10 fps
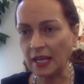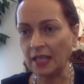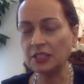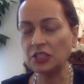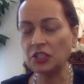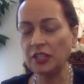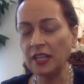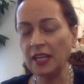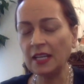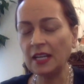and
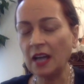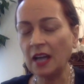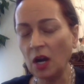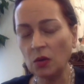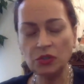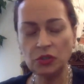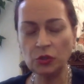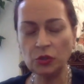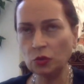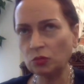they account
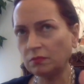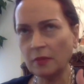to